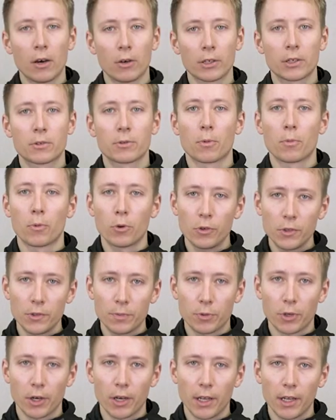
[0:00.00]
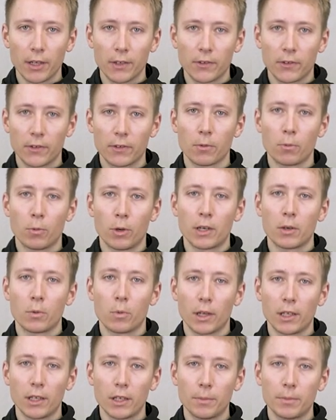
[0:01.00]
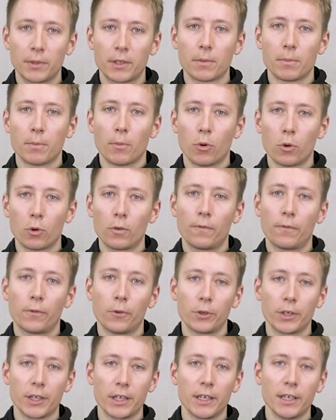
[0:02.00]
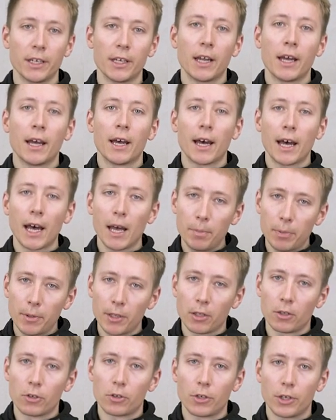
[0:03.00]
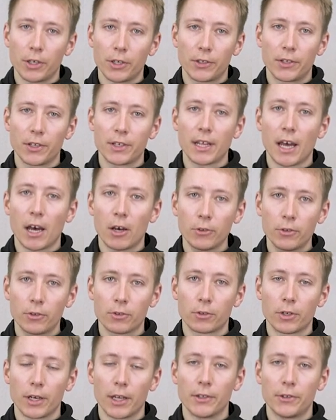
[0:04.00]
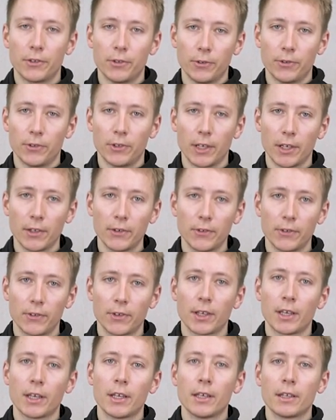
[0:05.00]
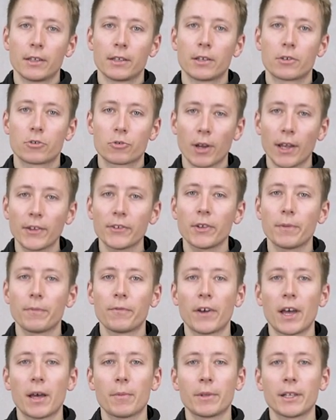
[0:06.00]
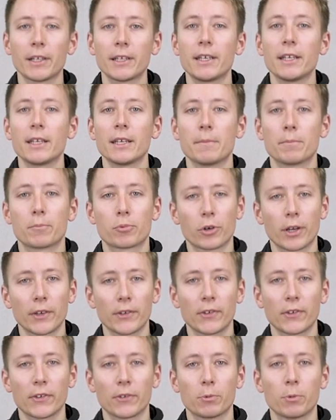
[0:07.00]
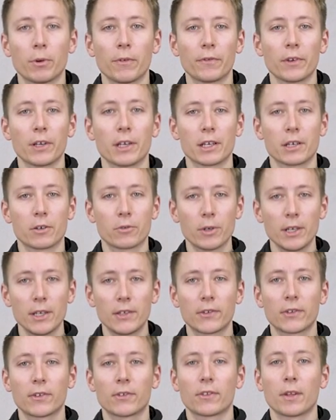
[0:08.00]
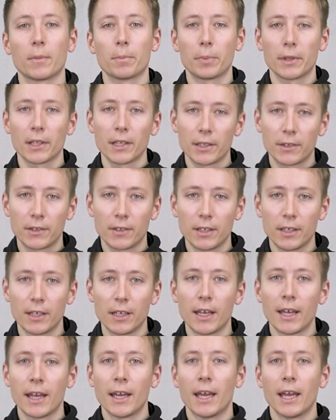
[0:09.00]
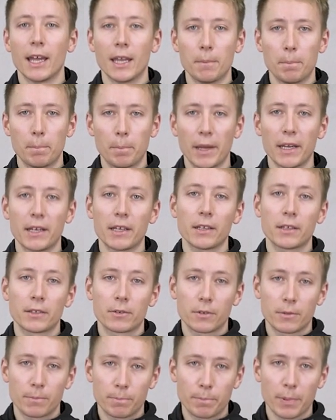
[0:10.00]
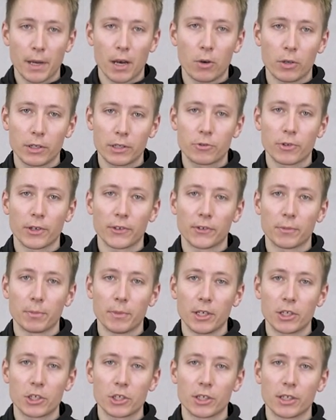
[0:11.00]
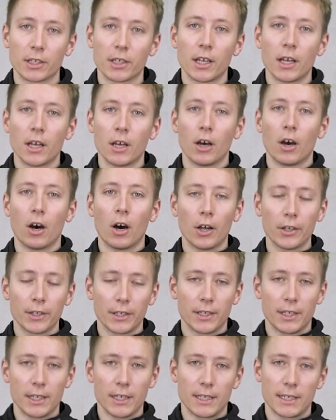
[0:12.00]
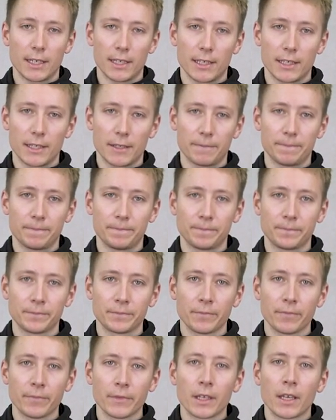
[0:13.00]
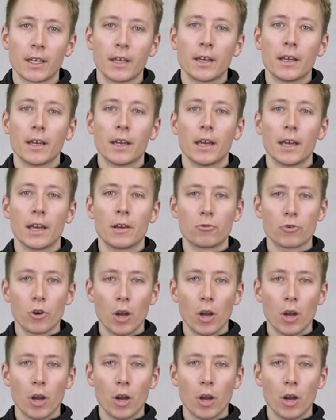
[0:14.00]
our Travers products were developed more for the uphill-oriented outdoor enthusiast, the Transalp family impresses with increased stability and better power transmission on the descent. A